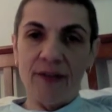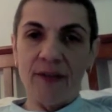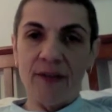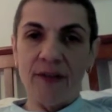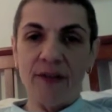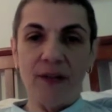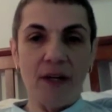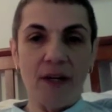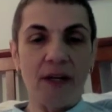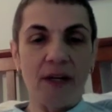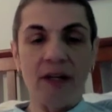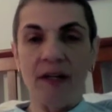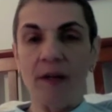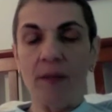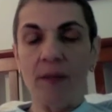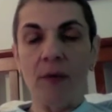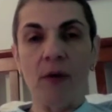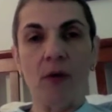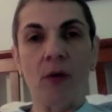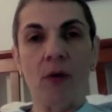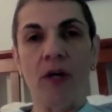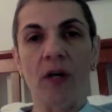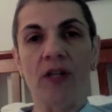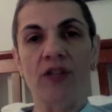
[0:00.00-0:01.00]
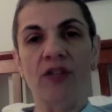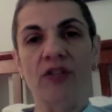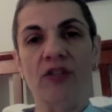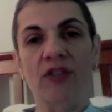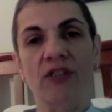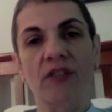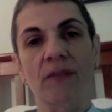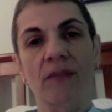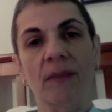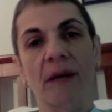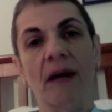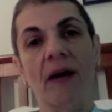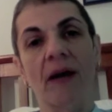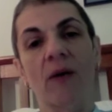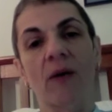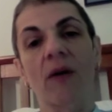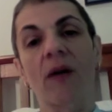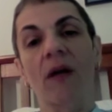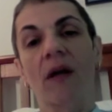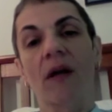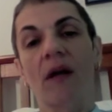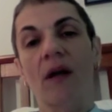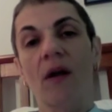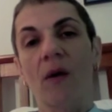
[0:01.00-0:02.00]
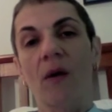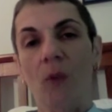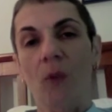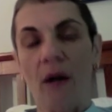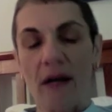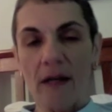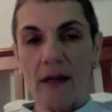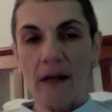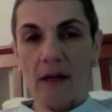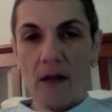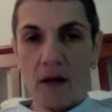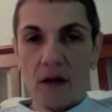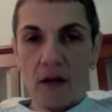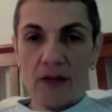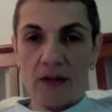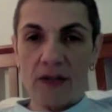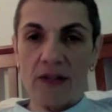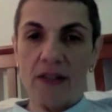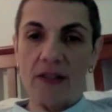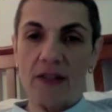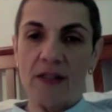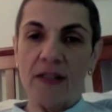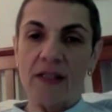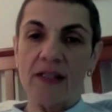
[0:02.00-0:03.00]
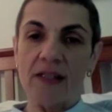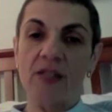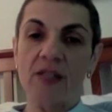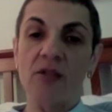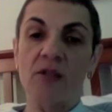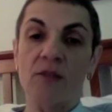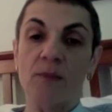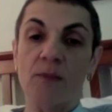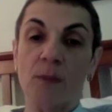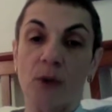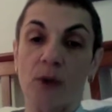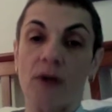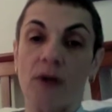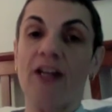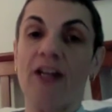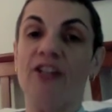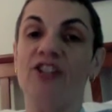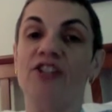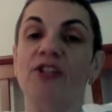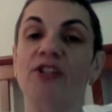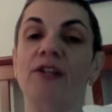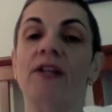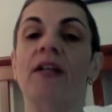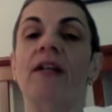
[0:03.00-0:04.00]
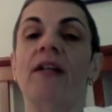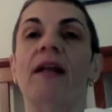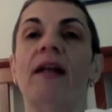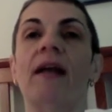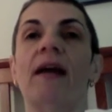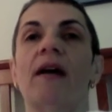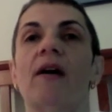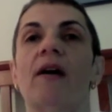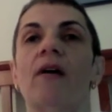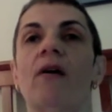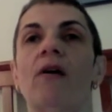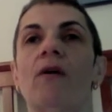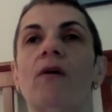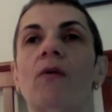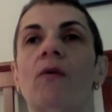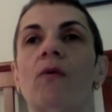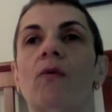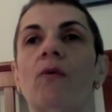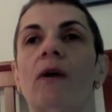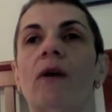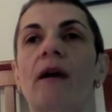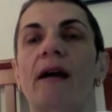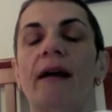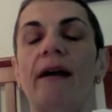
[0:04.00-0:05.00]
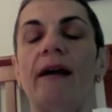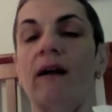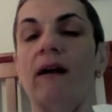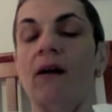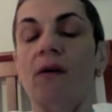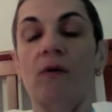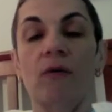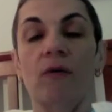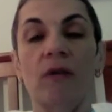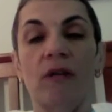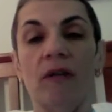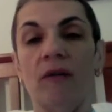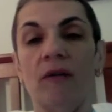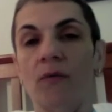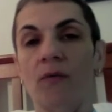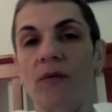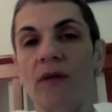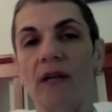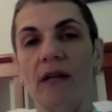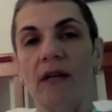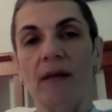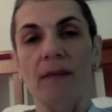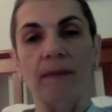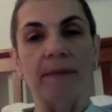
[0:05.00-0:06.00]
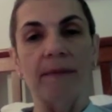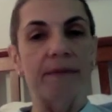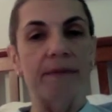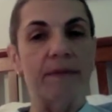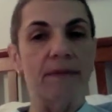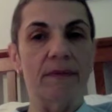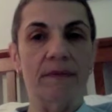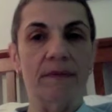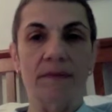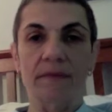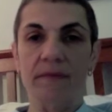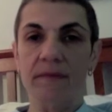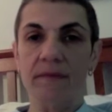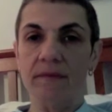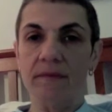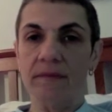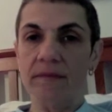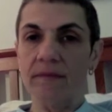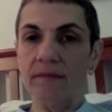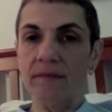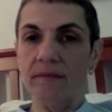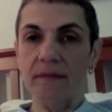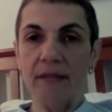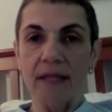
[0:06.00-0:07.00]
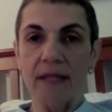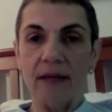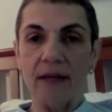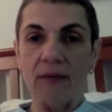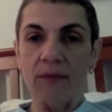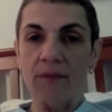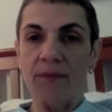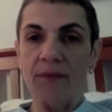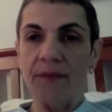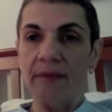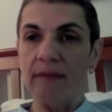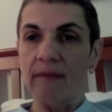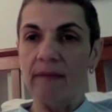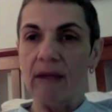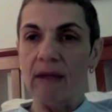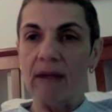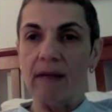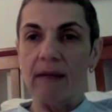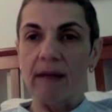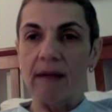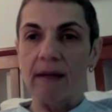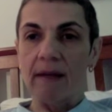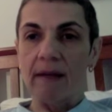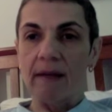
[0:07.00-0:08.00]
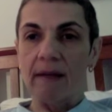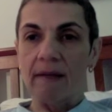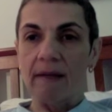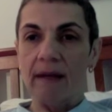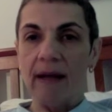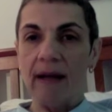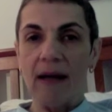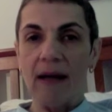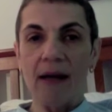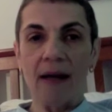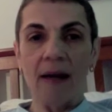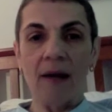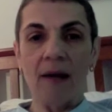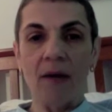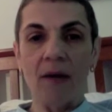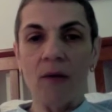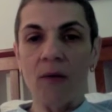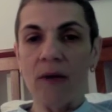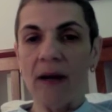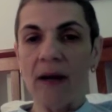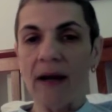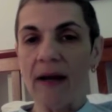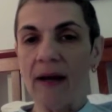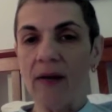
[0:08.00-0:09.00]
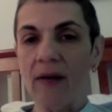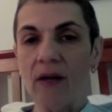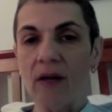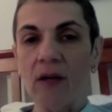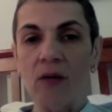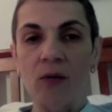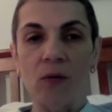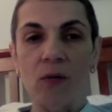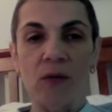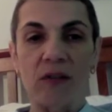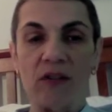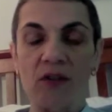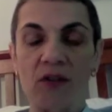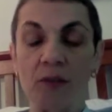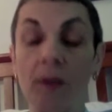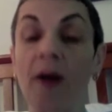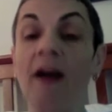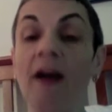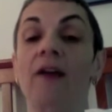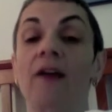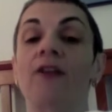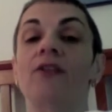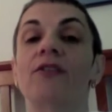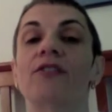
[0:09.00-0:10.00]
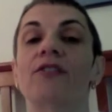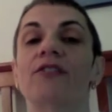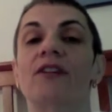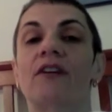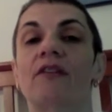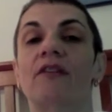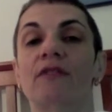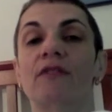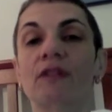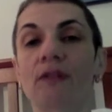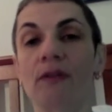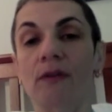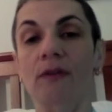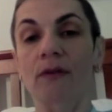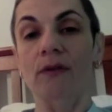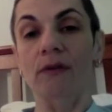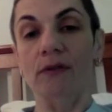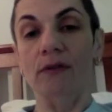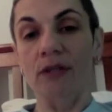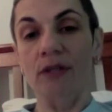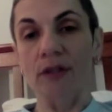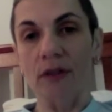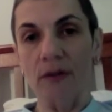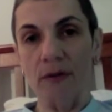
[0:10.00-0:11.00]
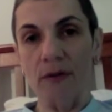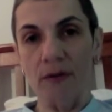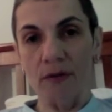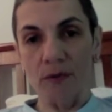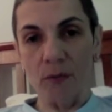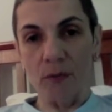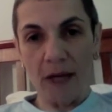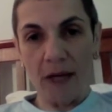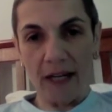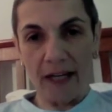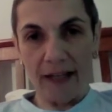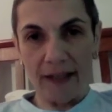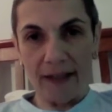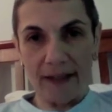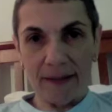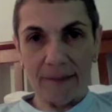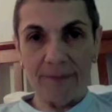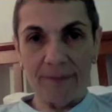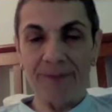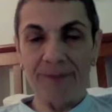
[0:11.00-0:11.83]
got a couple of questions about weight loss and inspiration and how do you keep, you know, how do you inspire yourself to lose weight?